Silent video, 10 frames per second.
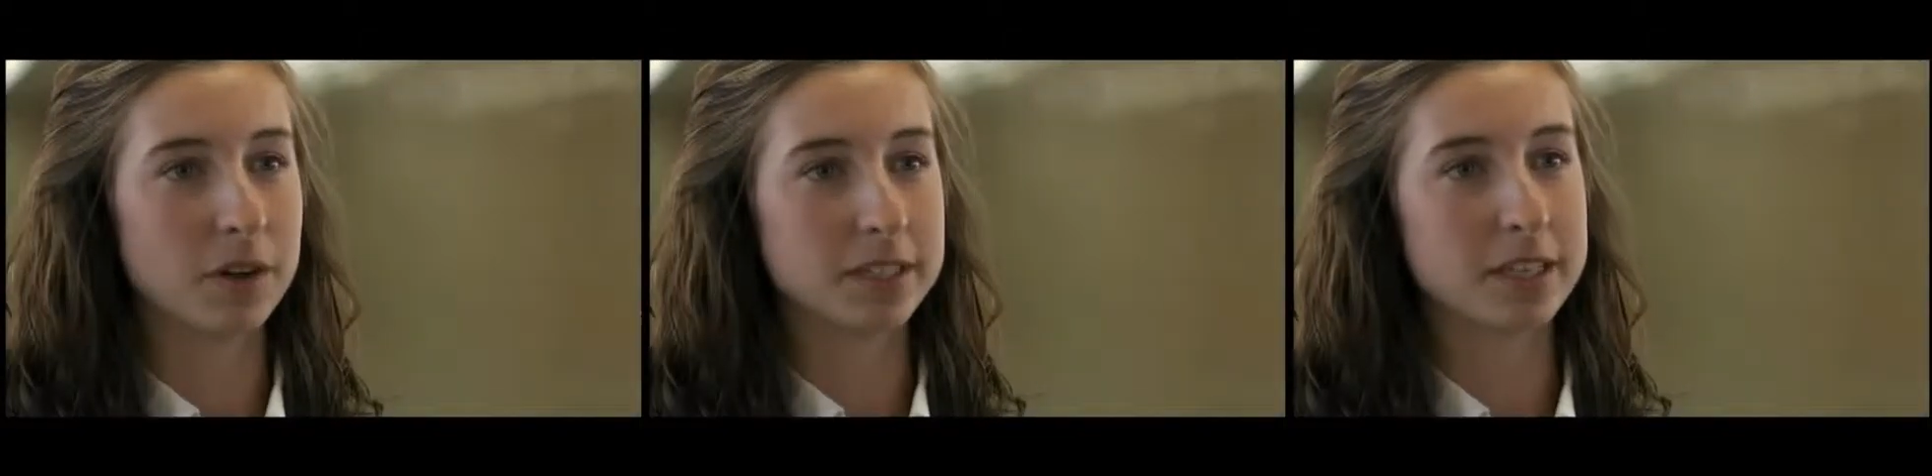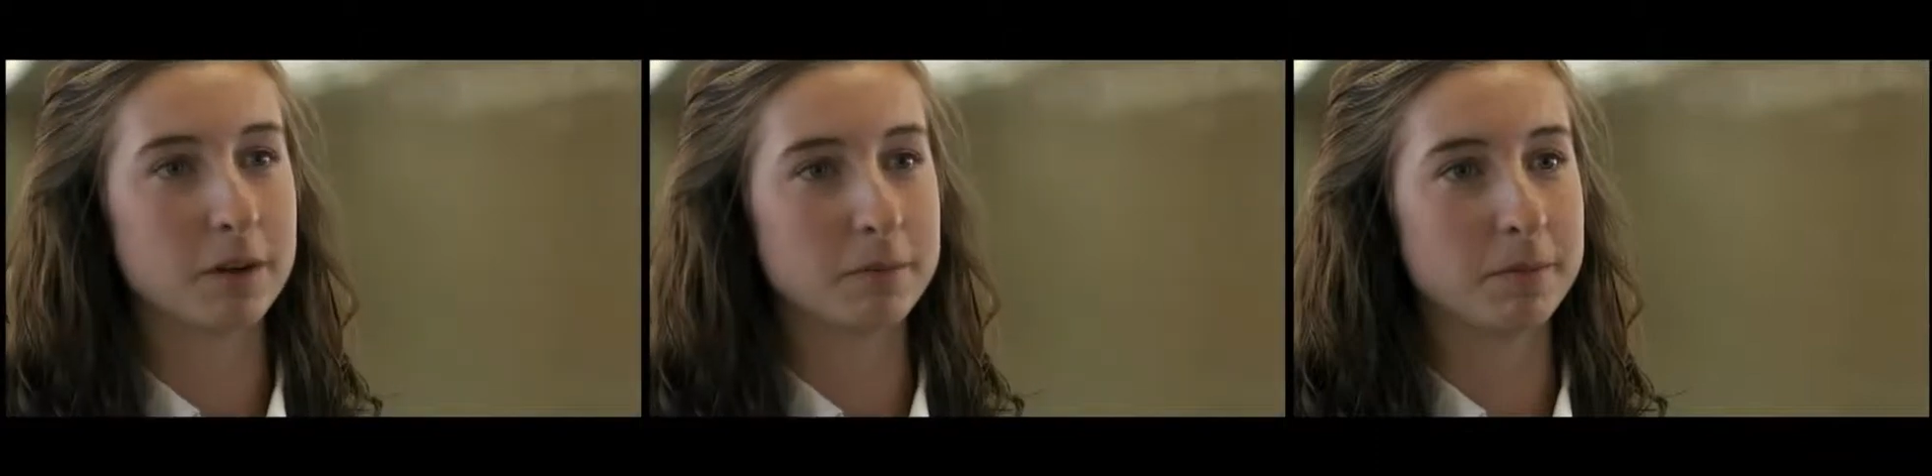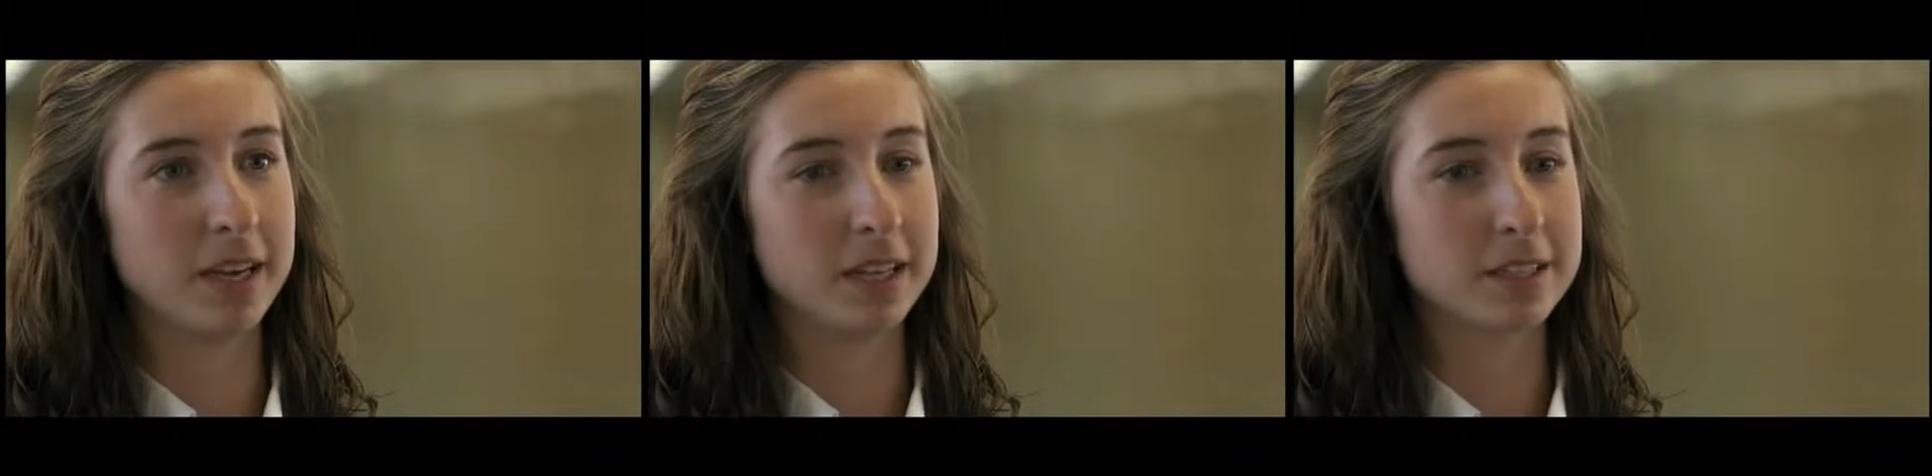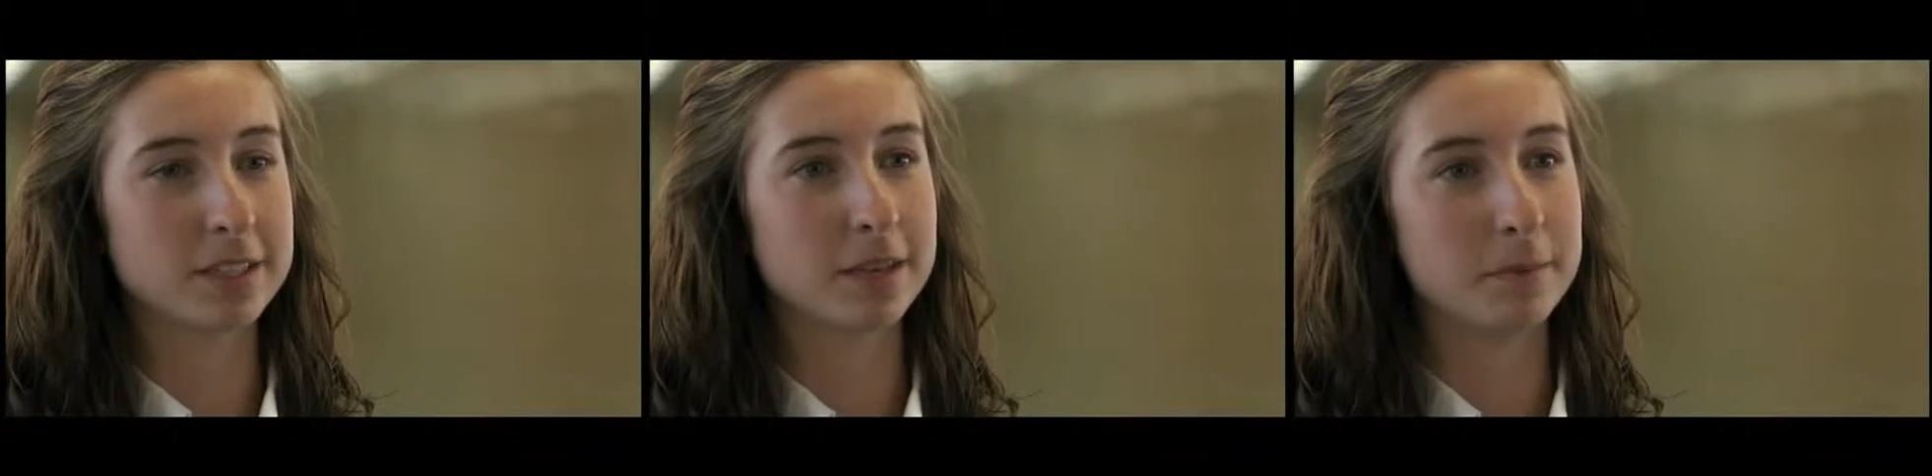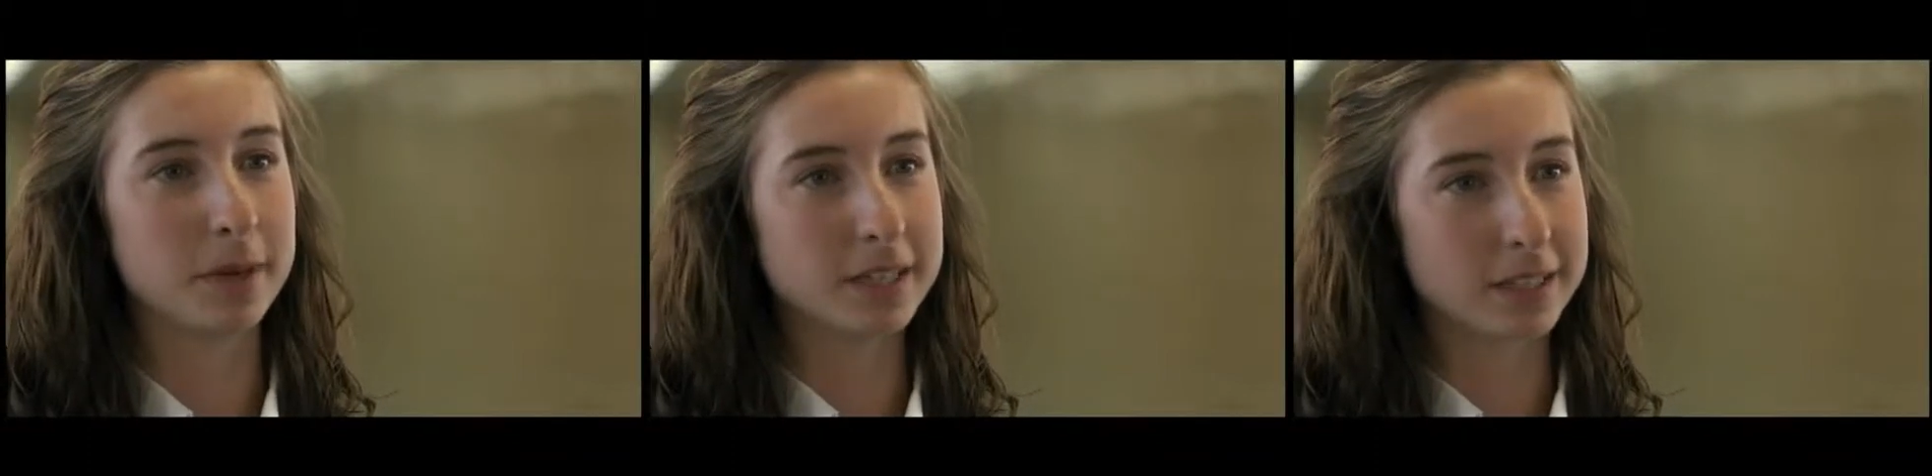So it's helped me
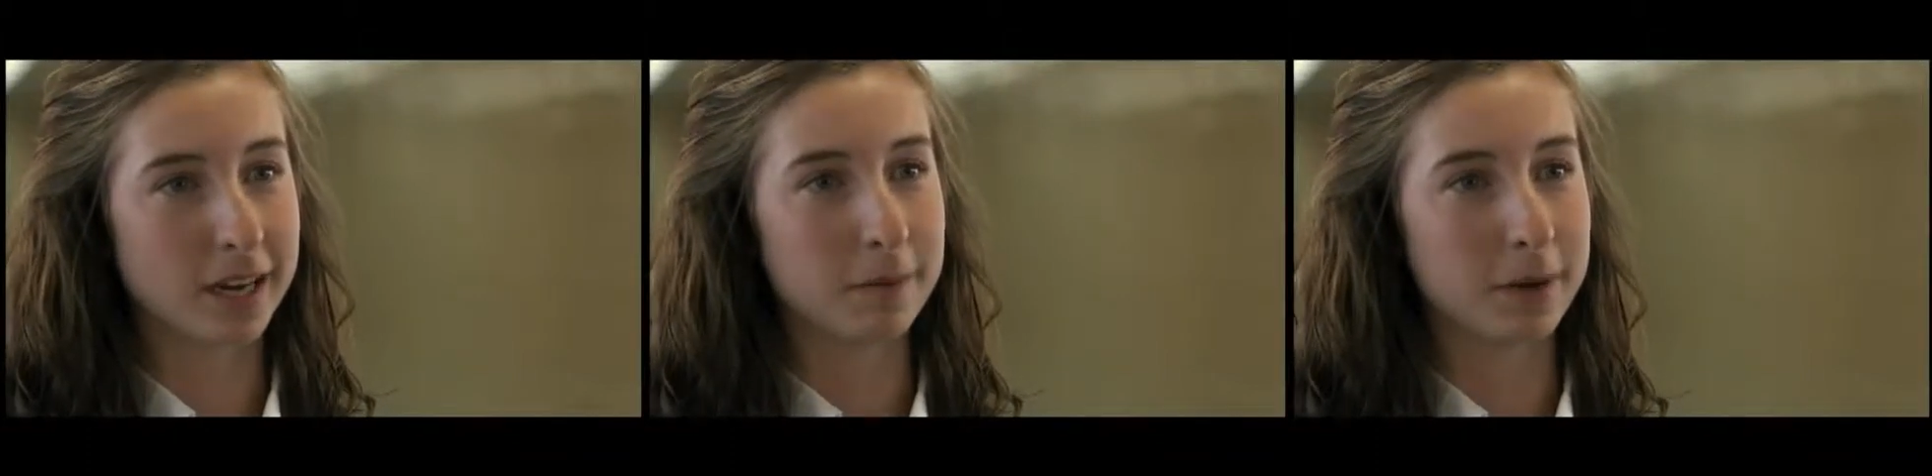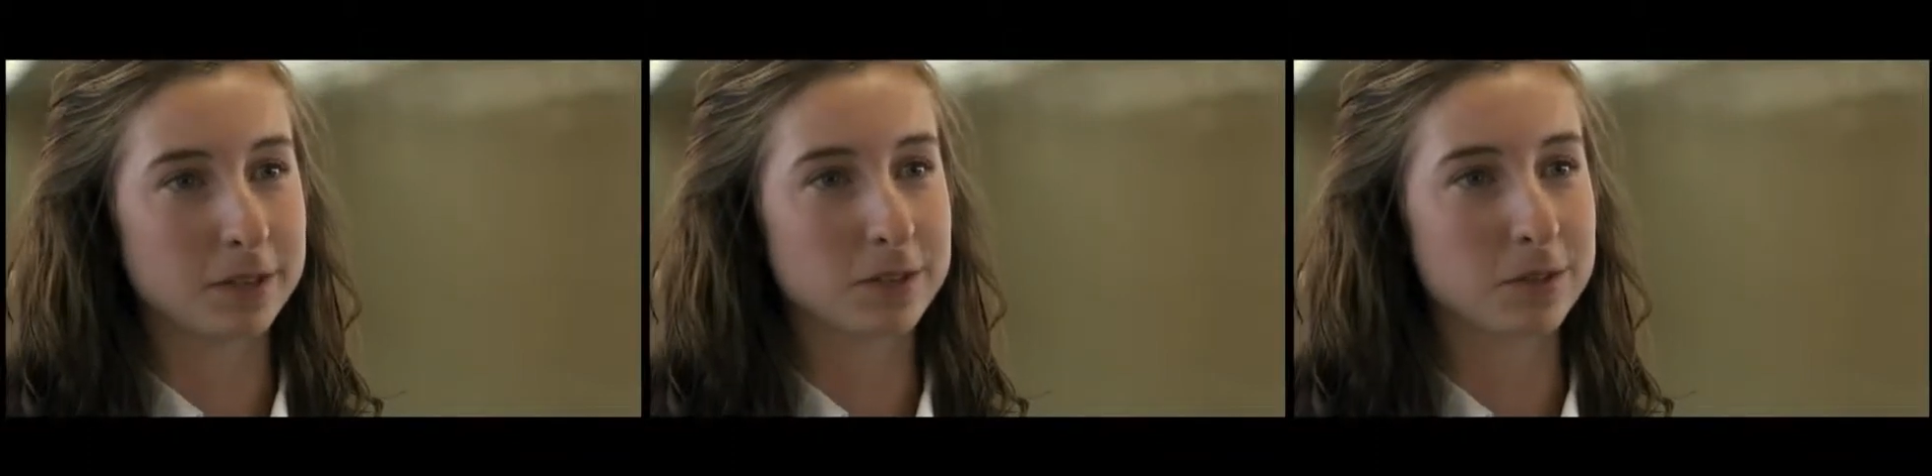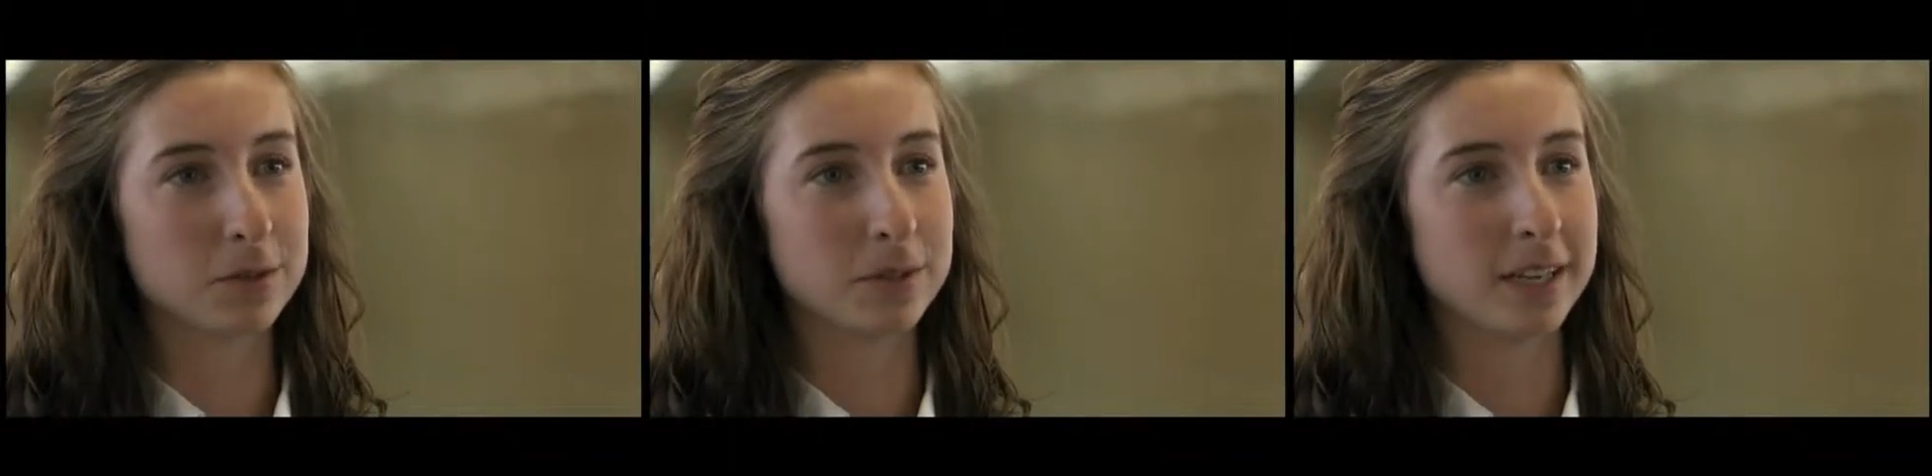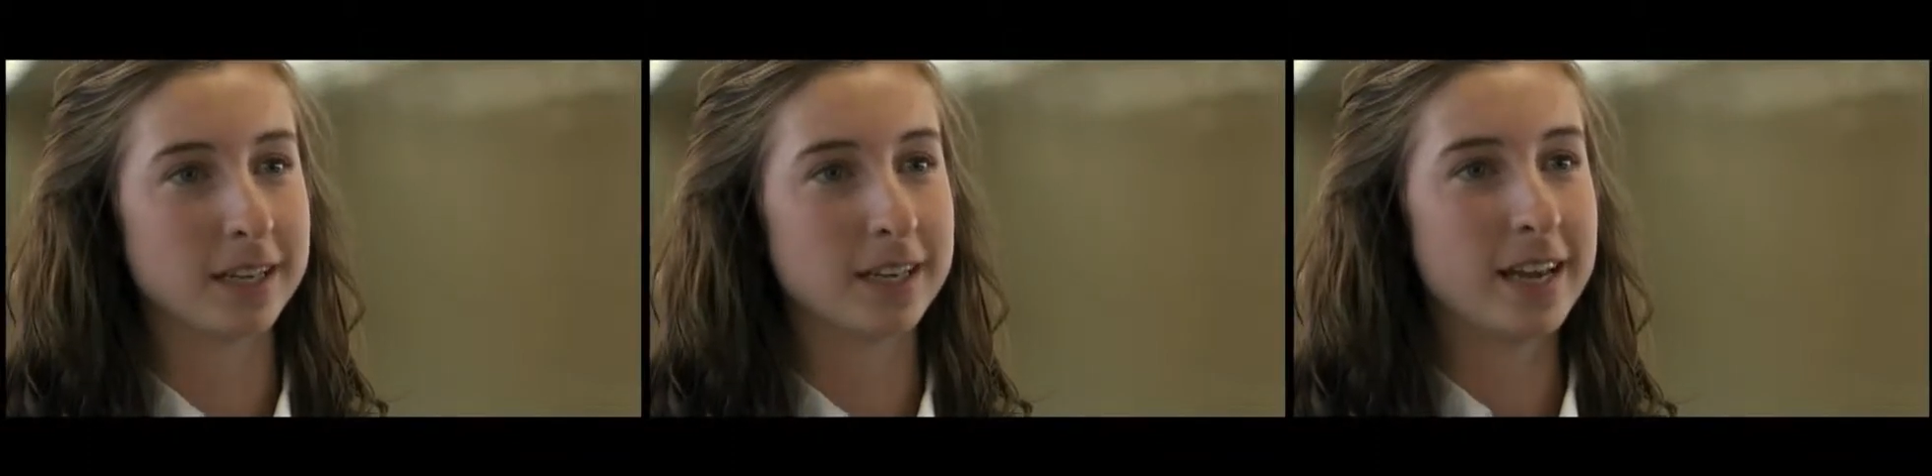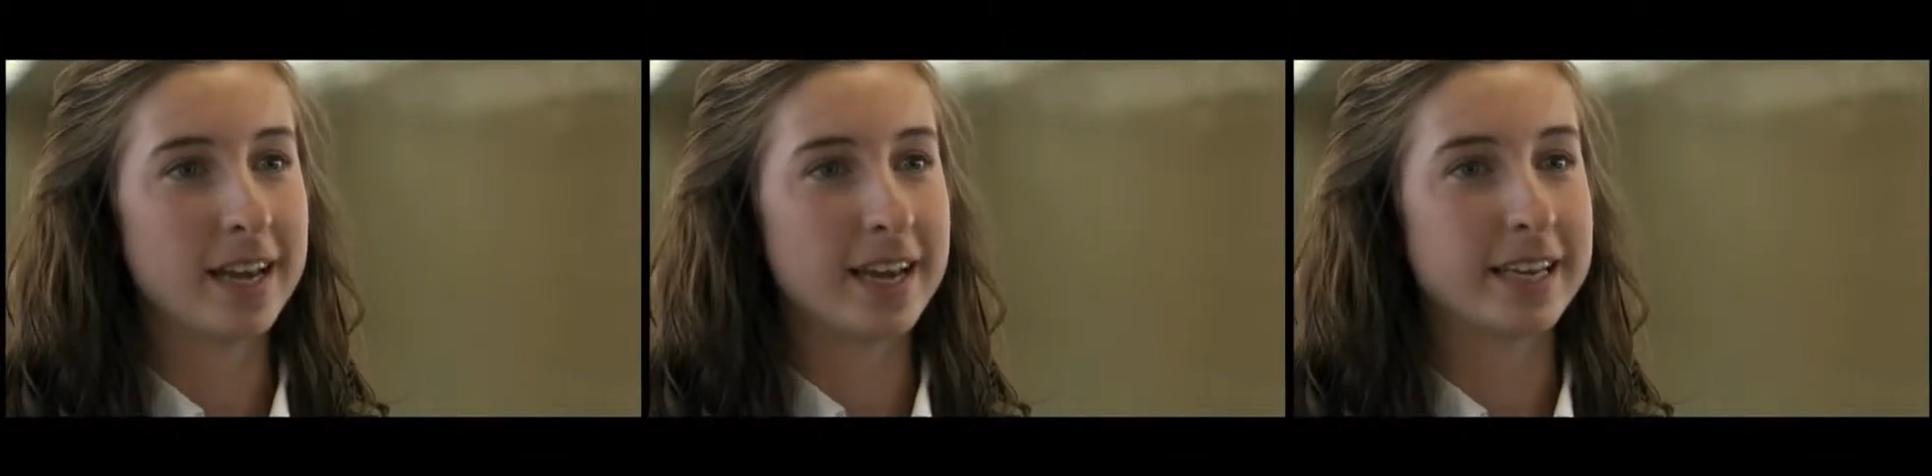to be excited about school and,